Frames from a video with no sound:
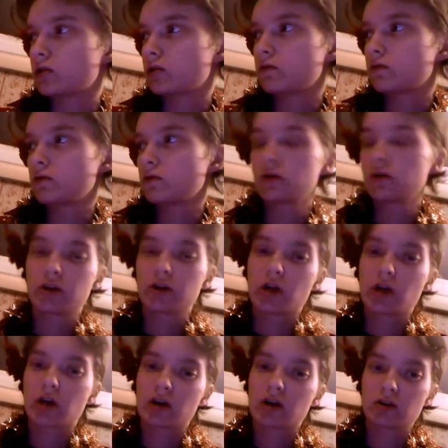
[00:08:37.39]
which is
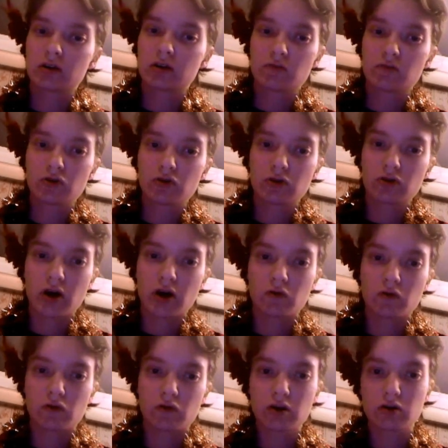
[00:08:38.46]
sad because I put a lot of
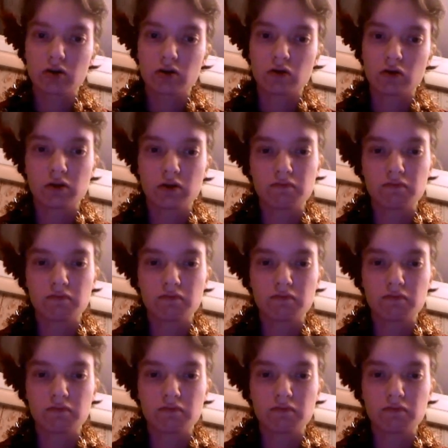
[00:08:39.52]
work into it,